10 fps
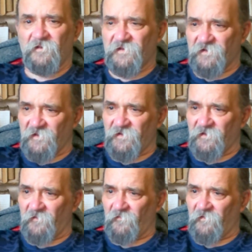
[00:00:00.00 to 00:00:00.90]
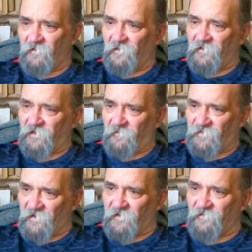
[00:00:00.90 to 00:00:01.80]
Stay safe.
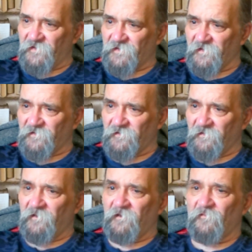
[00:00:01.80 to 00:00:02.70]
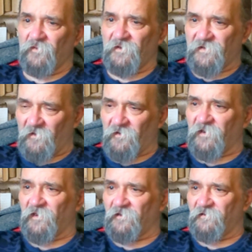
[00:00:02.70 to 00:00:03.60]
Keep slinging the sticks. We'll talk
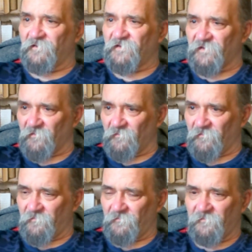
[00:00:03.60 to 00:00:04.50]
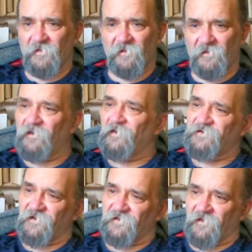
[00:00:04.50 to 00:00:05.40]
again soon.
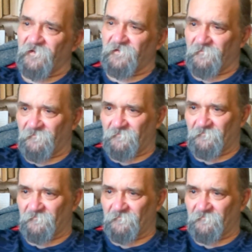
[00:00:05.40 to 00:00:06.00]
Cheers, guys.